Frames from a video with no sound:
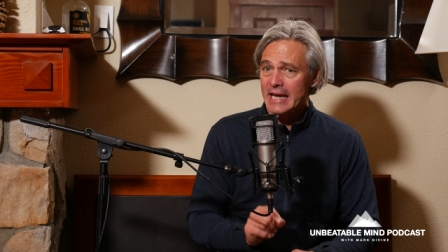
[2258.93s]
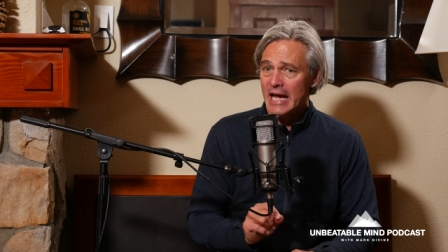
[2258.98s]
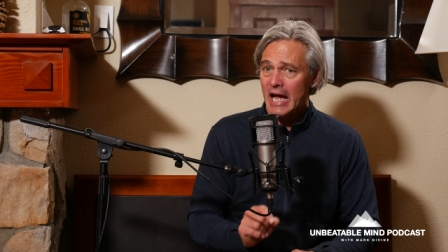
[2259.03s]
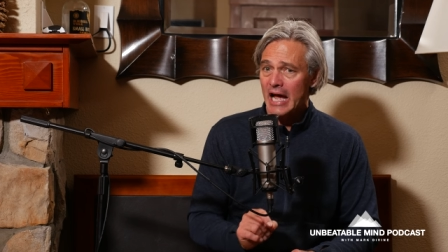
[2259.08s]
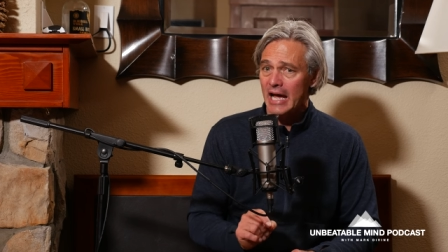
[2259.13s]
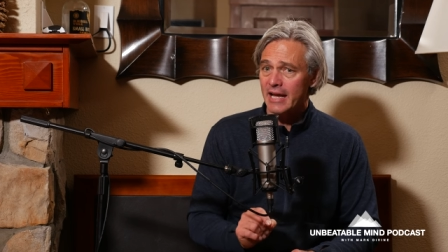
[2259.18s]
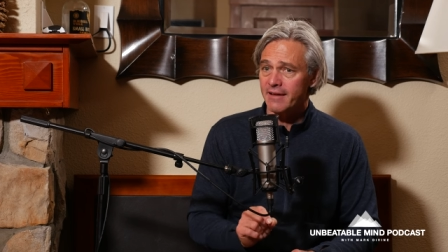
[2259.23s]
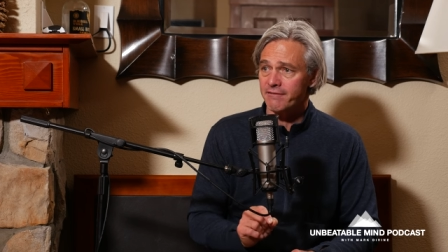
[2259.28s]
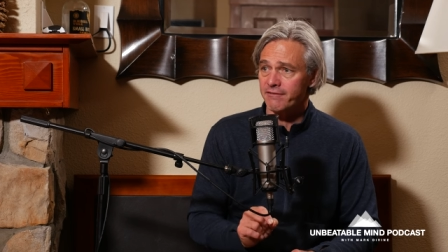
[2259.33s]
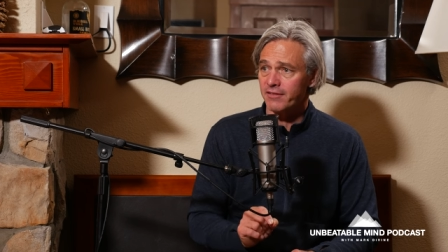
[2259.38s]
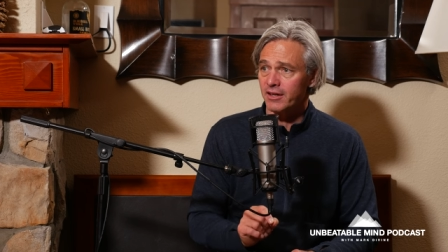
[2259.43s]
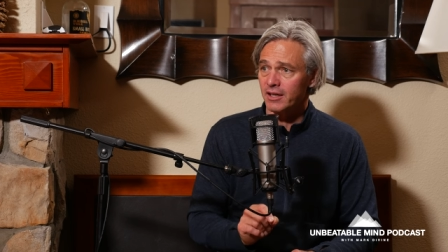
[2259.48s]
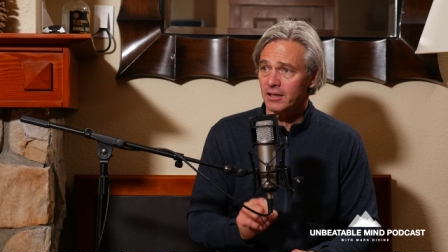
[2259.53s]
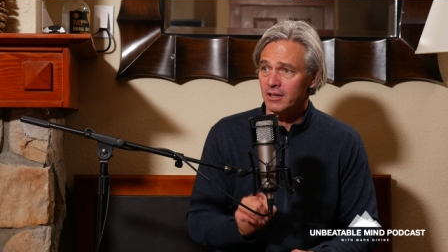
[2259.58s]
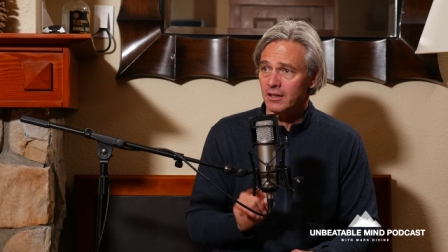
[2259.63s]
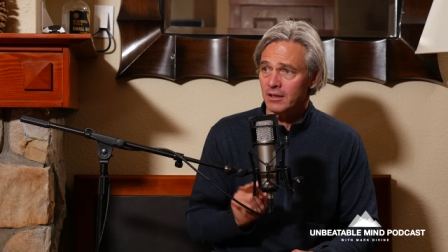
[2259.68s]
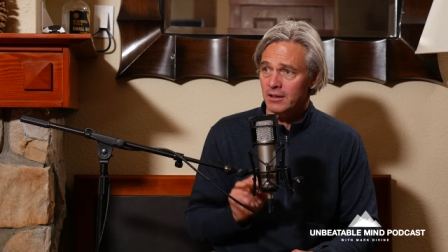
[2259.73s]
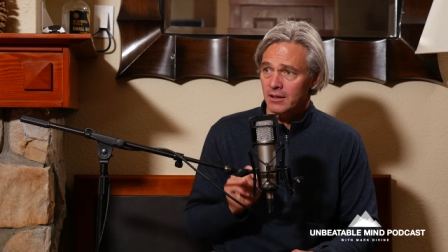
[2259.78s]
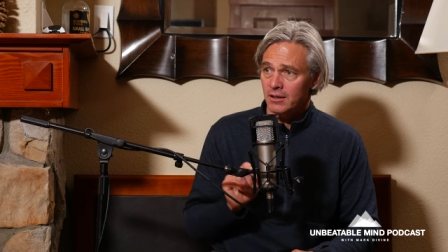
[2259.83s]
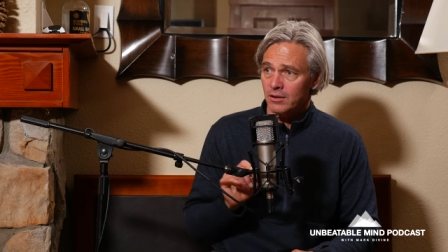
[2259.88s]

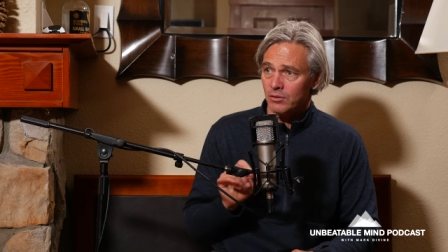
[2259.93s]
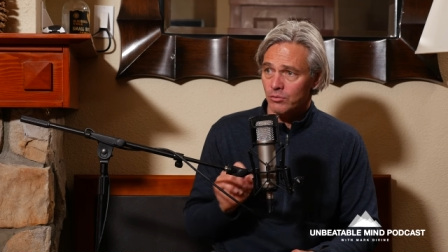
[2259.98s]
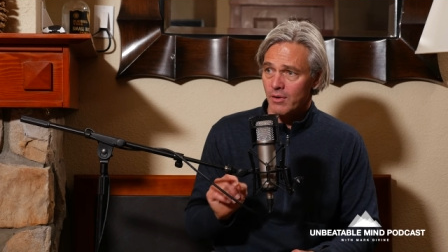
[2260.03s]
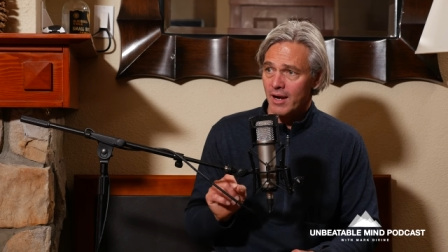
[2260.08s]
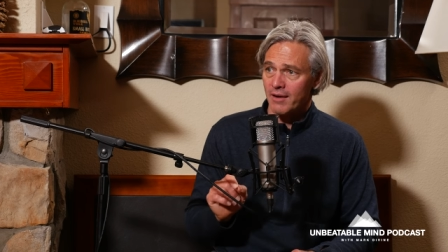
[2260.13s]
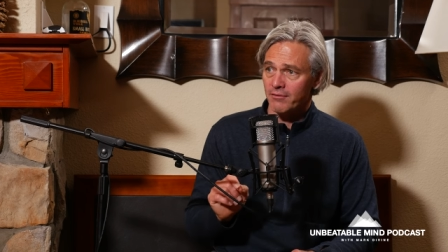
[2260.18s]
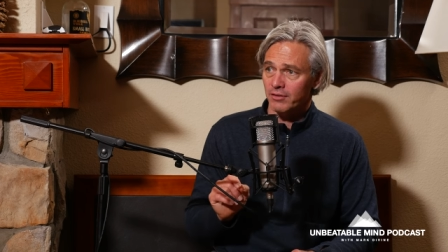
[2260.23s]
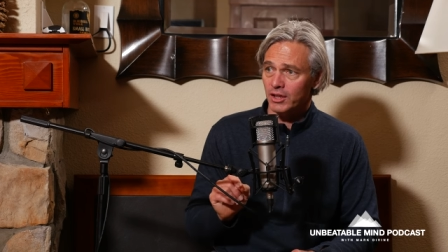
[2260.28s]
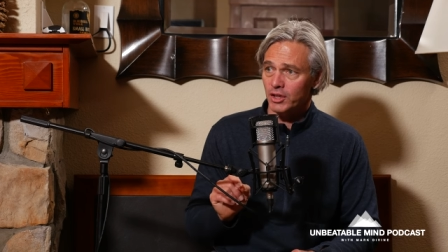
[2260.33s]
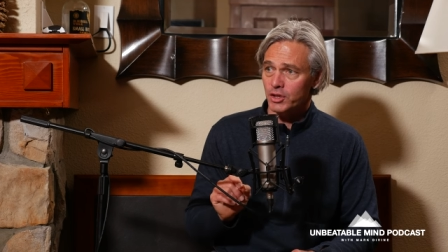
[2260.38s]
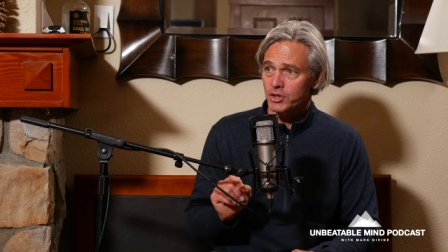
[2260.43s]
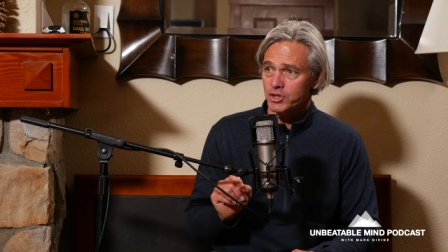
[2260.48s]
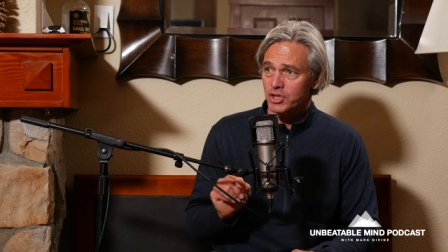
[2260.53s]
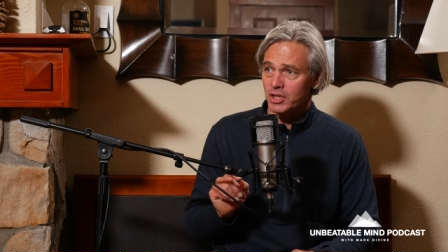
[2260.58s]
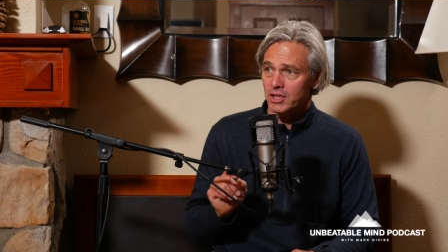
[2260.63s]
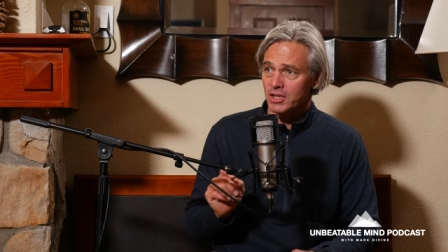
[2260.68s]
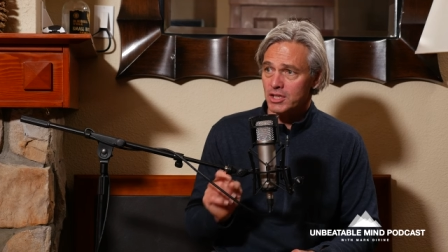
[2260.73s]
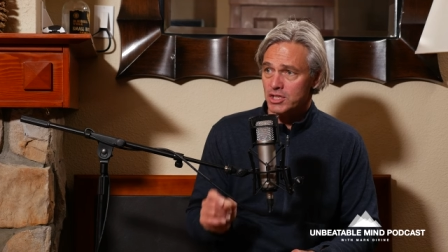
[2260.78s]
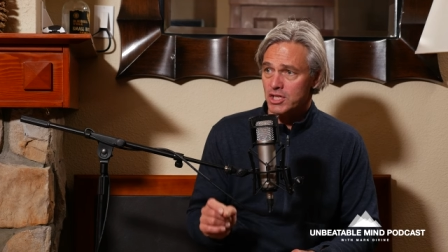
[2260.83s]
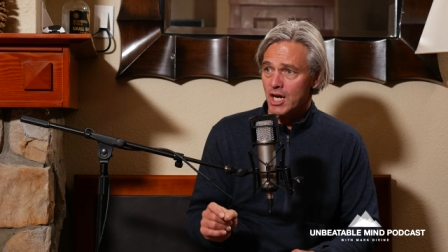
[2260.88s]
hyphen
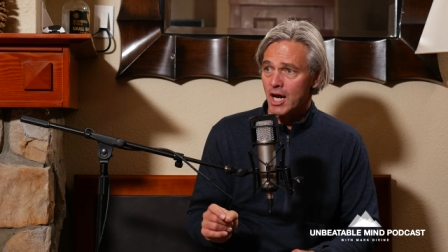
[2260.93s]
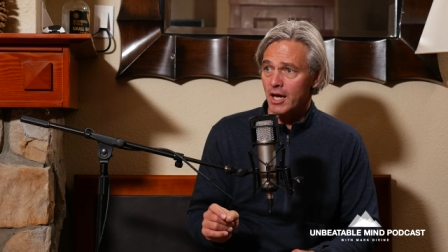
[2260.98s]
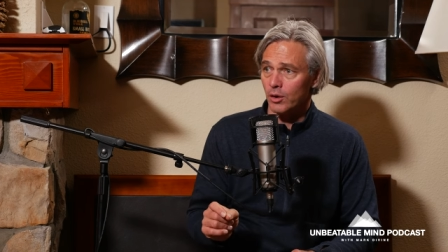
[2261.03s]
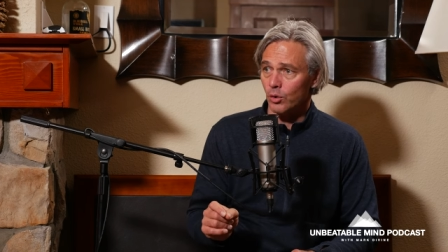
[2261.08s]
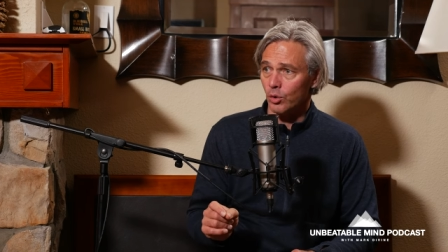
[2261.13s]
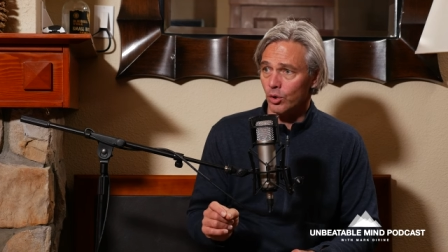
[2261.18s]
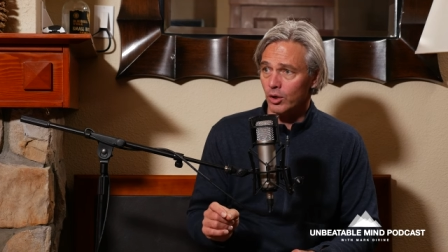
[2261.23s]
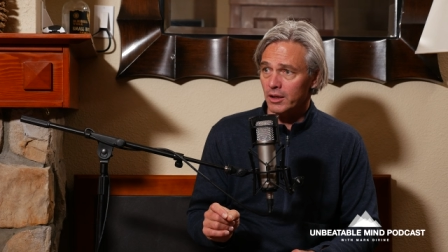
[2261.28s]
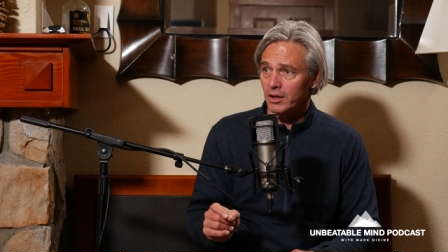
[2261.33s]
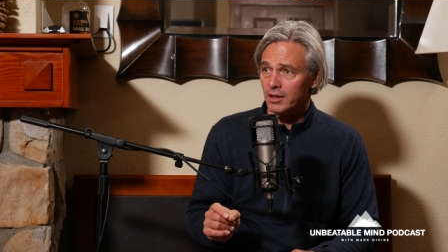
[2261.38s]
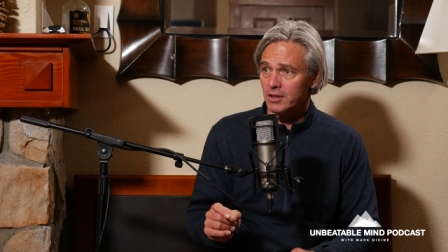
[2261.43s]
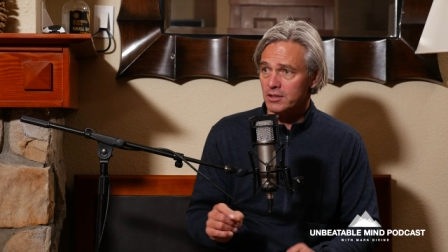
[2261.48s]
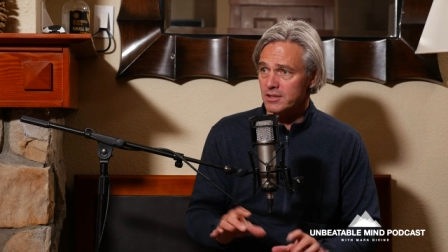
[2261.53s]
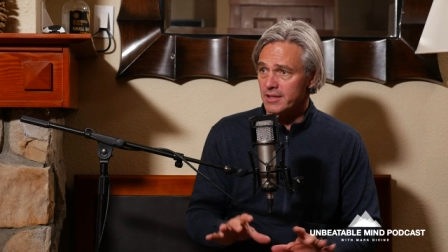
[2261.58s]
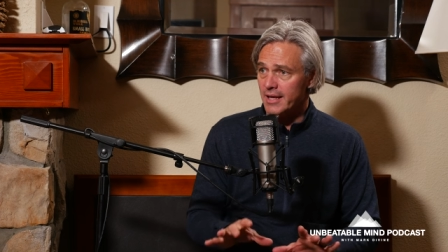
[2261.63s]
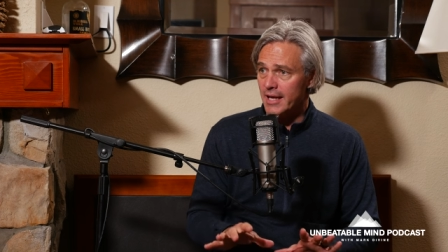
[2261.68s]
revolution.org.